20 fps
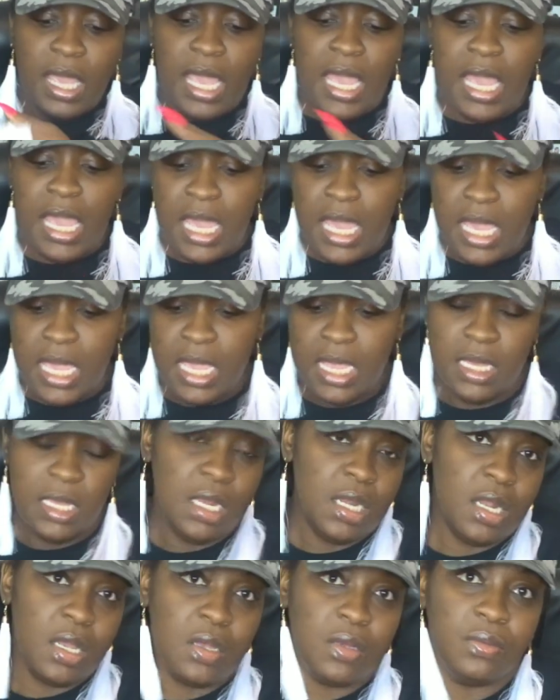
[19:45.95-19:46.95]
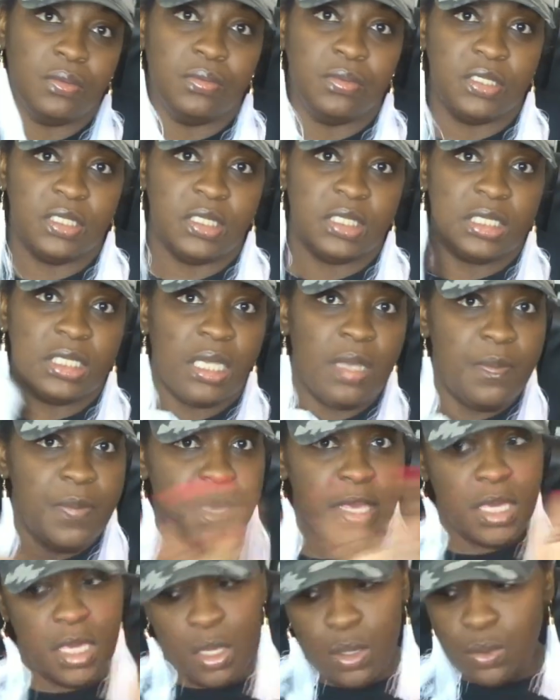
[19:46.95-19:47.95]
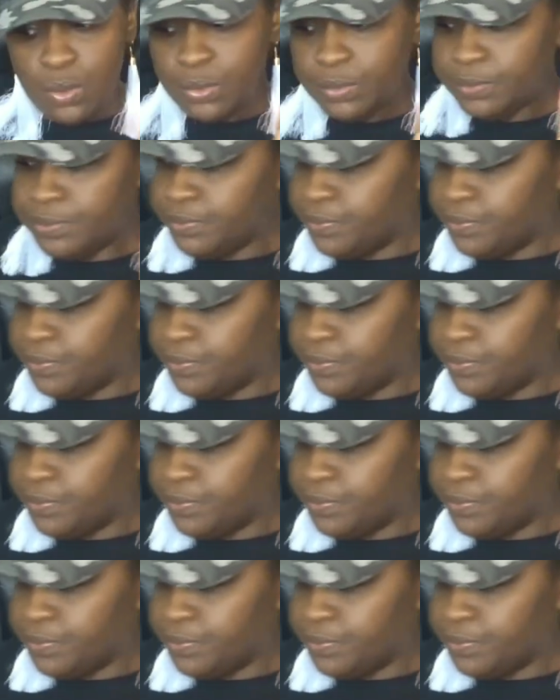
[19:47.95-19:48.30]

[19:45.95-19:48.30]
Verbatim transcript: and, you know, just be cute.